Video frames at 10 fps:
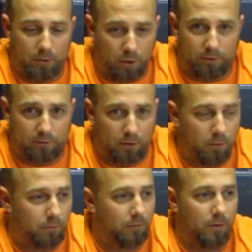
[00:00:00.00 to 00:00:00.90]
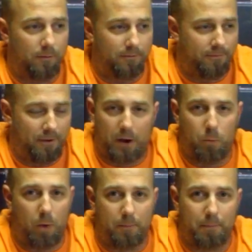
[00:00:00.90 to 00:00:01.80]
Good student,
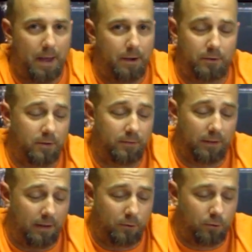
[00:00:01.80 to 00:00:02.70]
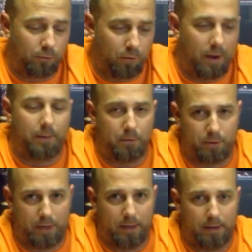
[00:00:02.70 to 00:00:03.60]
very well mannered, just an
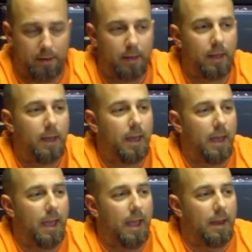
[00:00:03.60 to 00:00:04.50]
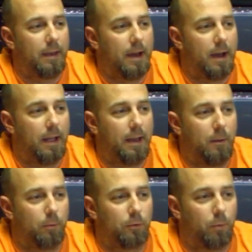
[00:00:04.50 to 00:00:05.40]
incredible kid. And
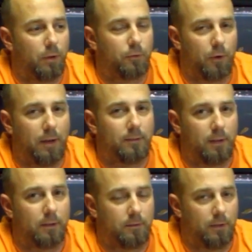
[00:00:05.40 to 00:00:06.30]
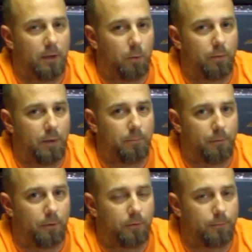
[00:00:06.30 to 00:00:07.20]
it was a real treat to deal with him
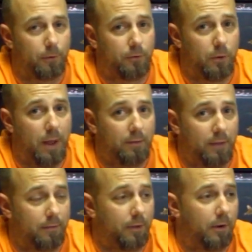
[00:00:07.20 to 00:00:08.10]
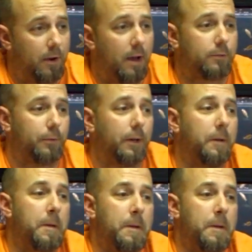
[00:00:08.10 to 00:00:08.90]
for 2 days out there in Knoxville.